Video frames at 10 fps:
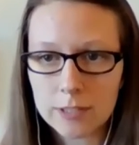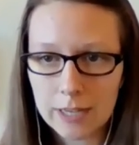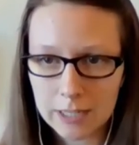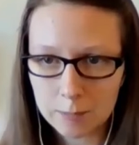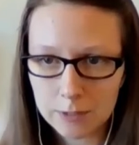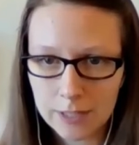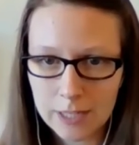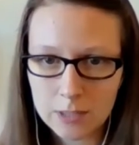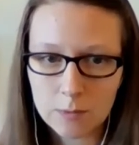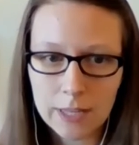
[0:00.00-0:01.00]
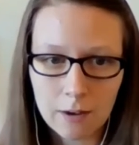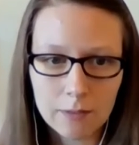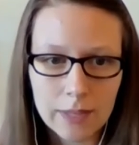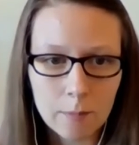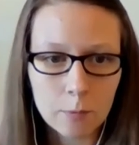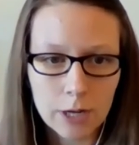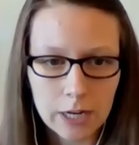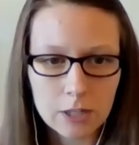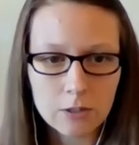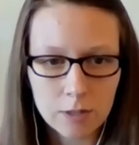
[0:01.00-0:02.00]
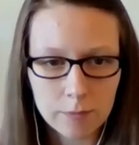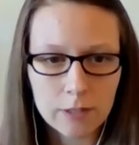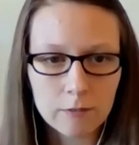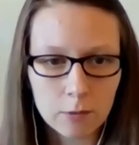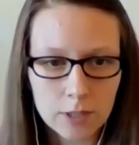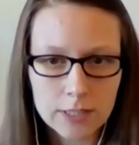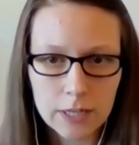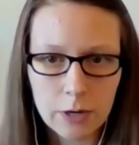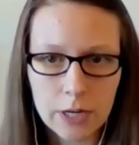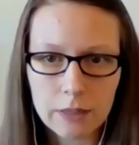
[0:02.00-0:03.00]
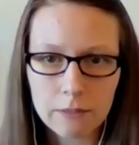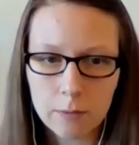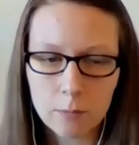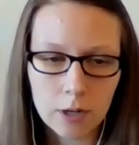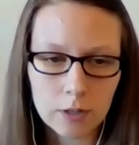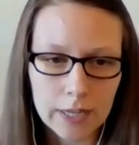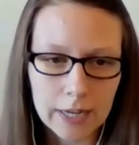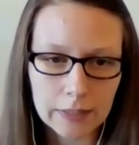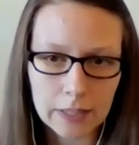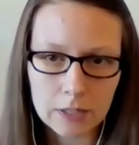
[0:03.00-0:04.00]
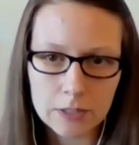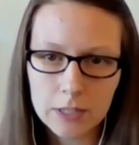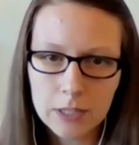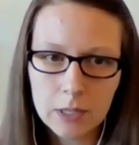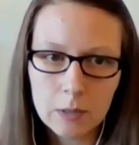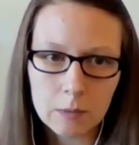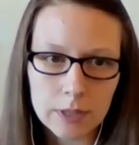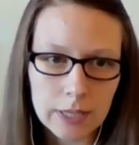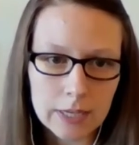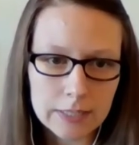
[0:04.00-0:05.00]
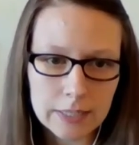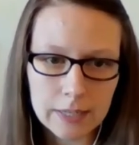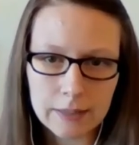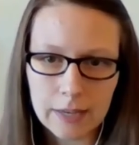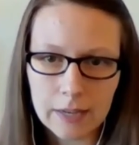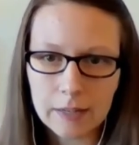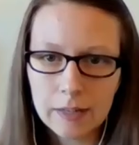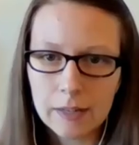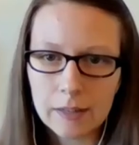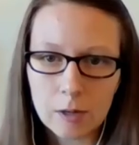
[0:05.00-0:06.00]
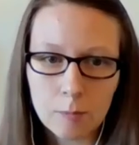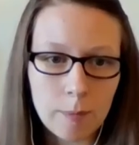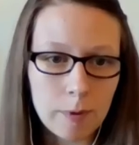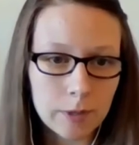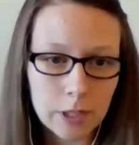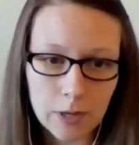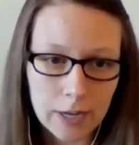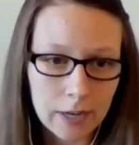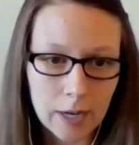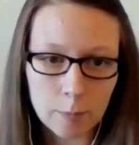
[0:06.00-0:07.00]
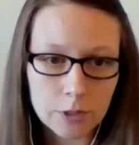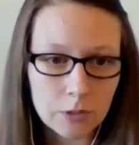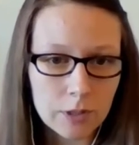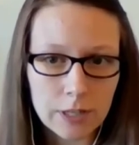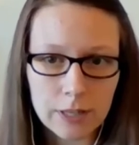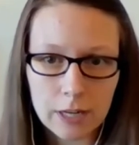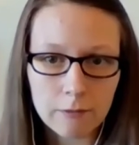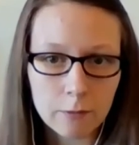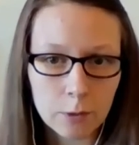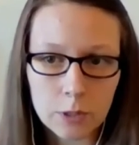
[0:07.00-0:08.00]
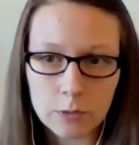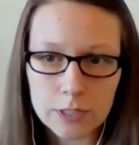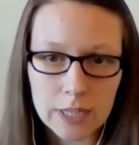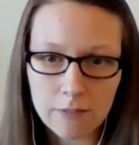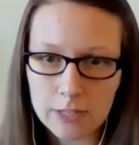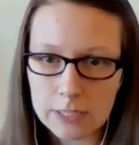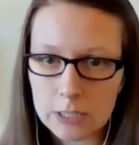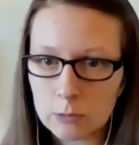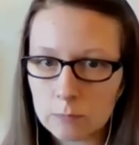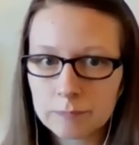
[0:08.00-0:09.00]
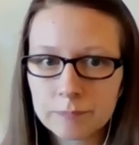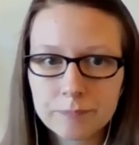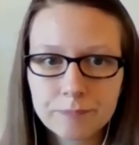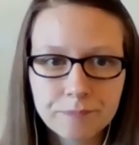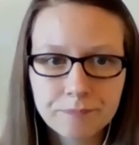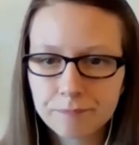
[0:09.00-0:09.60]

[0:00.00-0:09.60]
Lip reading: the patient was hospitalized without that prior treatment of 1 steroid and 3 bronchodilators, with the idea that there may be a QI opportunity there for you to dive into.